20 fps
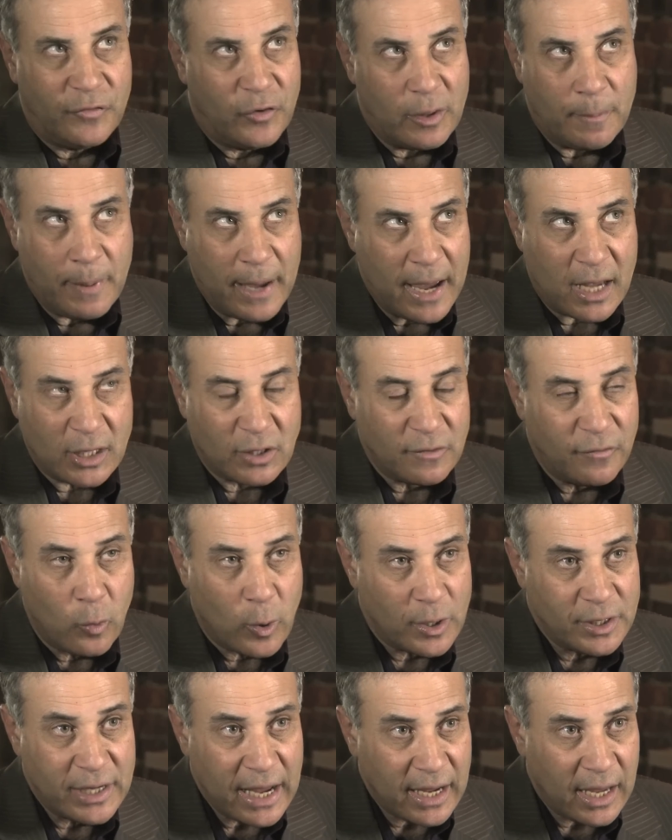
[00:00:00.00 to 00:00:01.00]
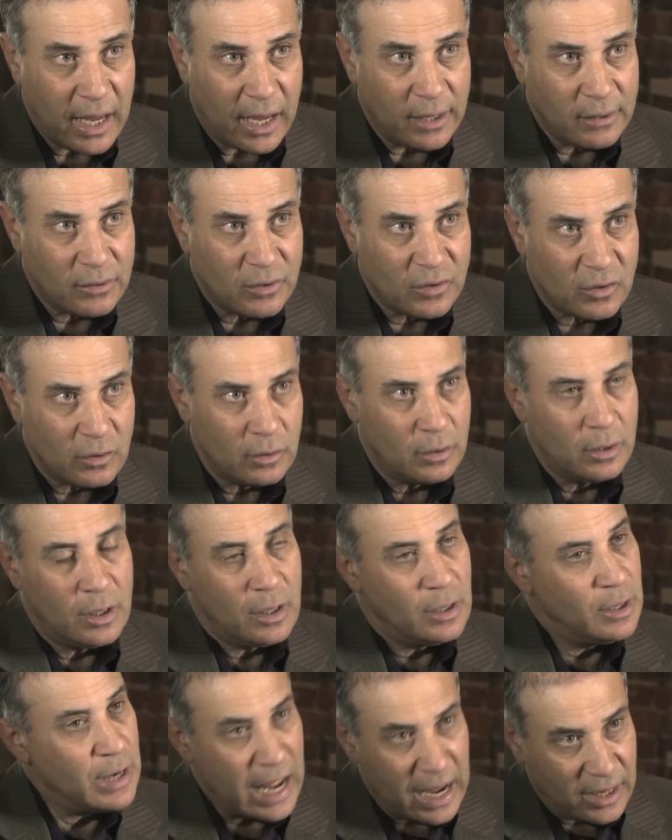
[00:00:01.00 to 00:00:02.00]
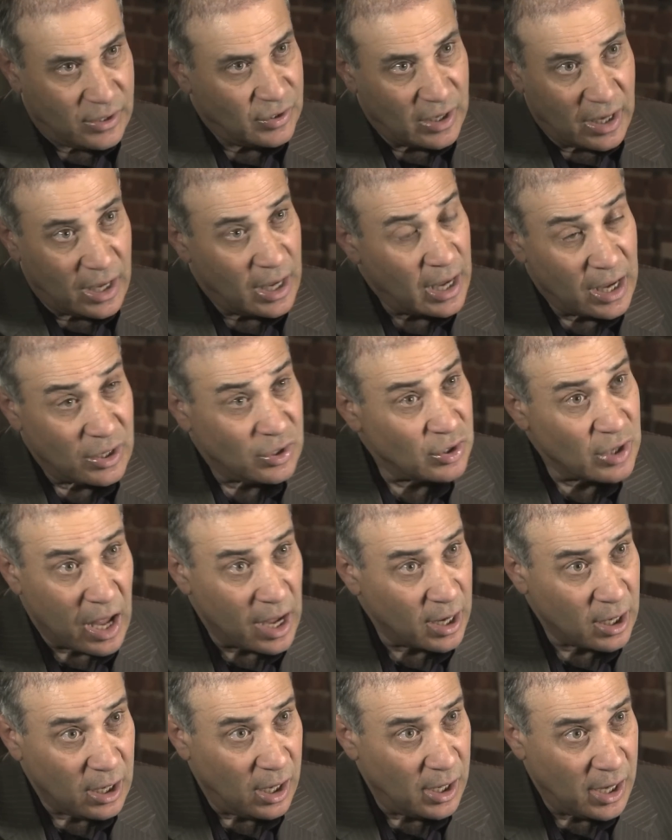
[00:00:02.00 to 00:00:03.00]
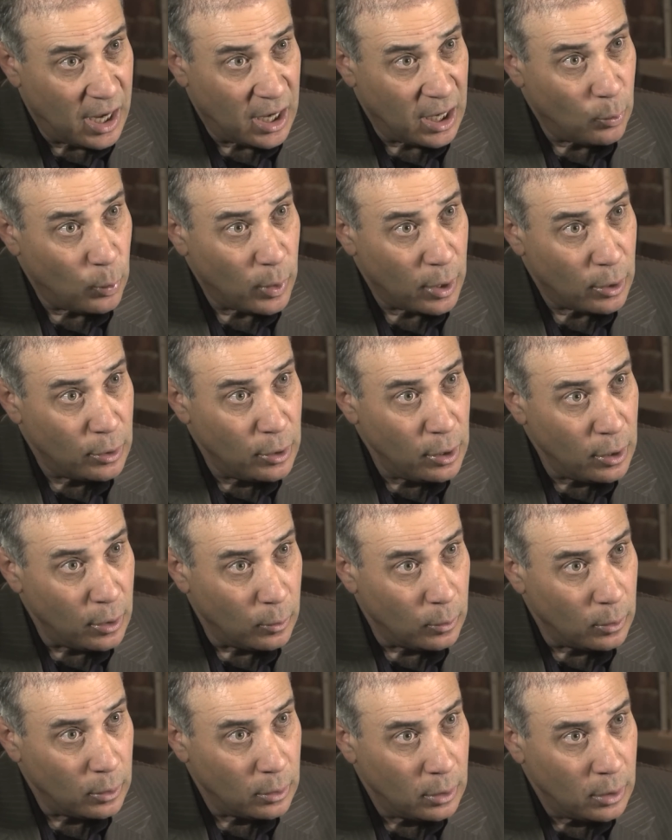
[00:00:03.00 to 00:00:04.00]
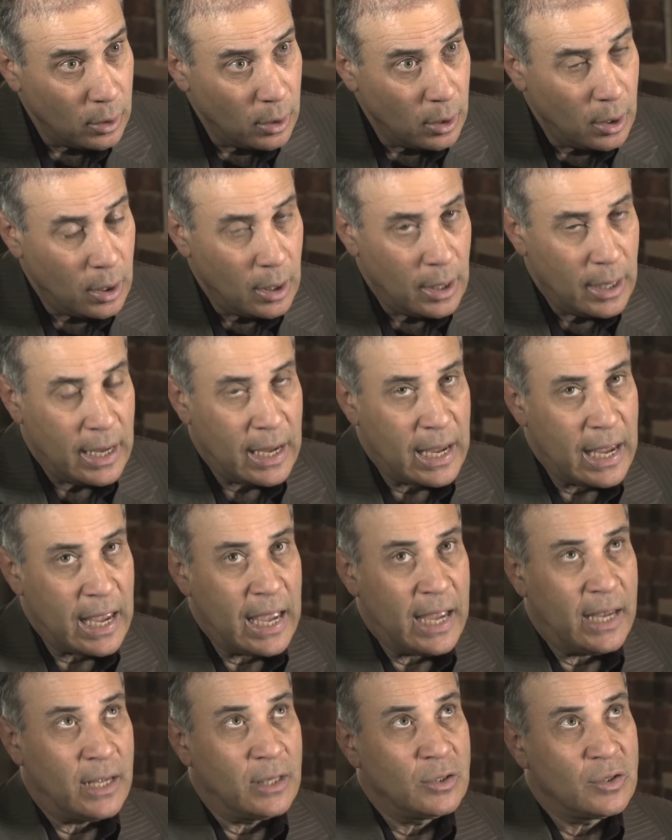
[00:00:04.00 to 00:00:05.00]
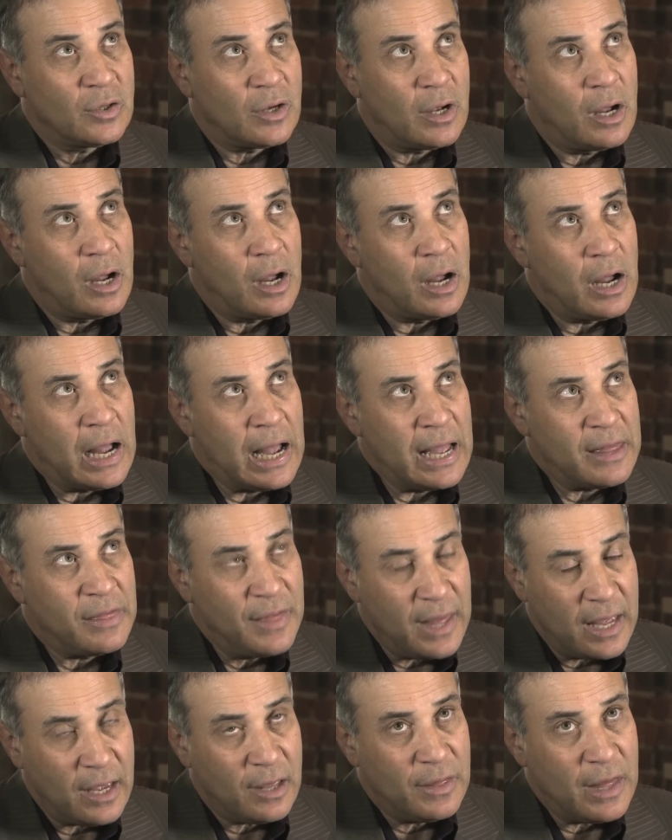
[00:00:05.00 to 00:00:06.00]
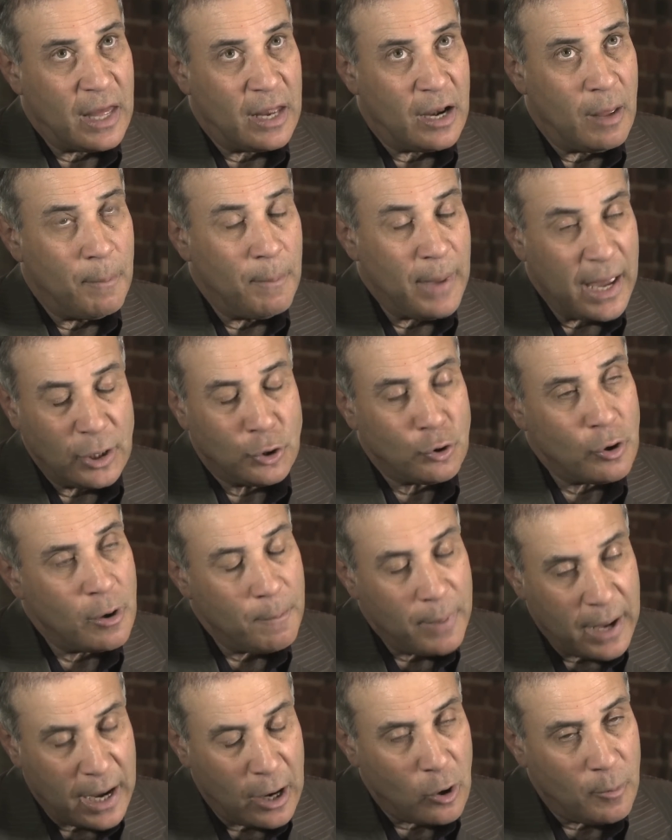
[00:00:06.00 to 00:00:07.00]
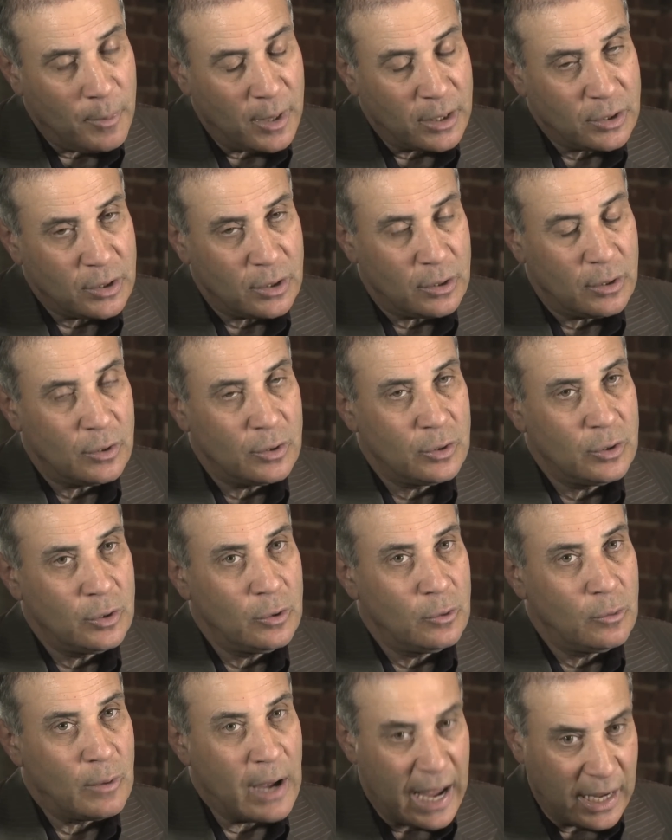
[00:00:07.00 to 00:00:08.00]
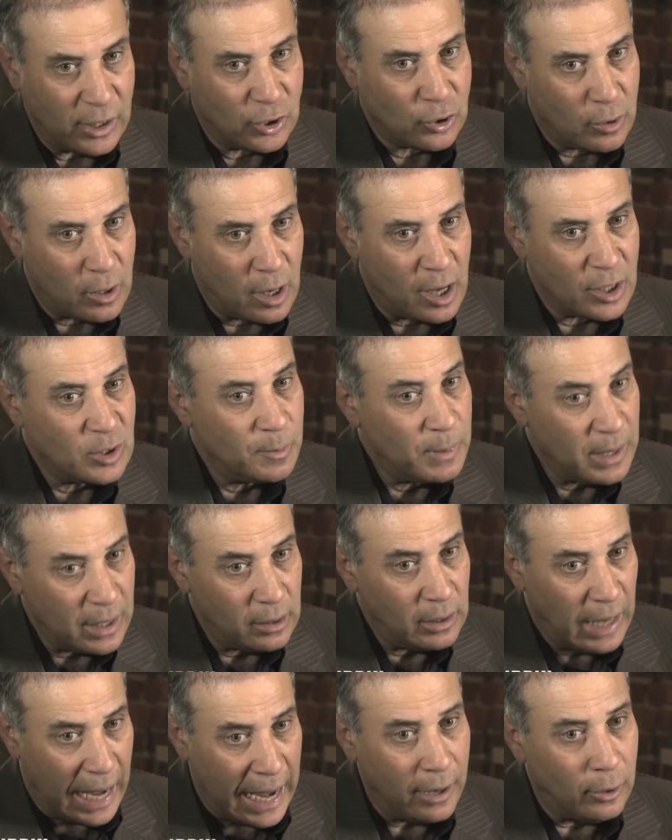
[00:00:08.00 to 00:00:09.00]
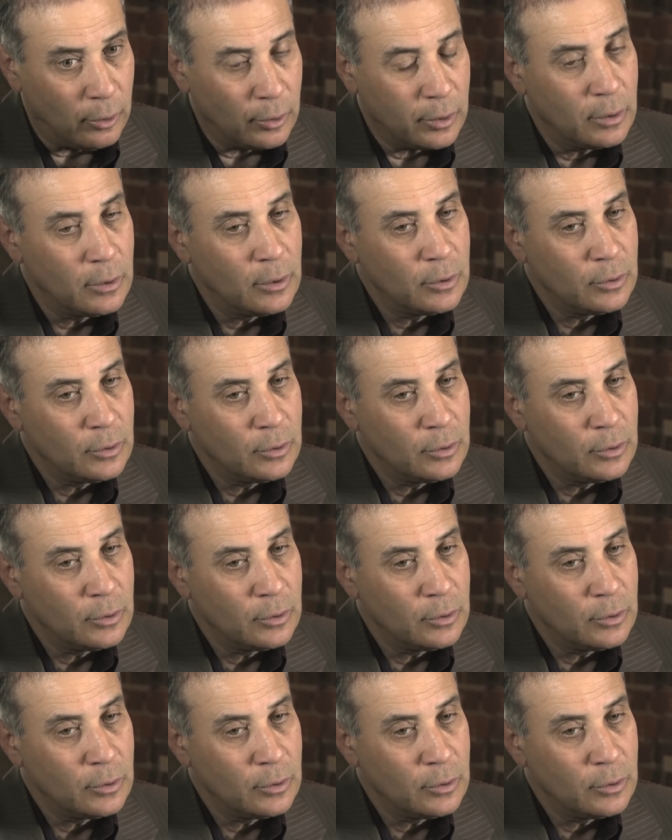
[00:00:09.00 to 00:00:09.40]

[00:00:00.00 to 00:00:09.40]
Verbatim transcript: For the past four decades, NASA has not gone anywhere new. And I think that a major impairment to astronauts being allowed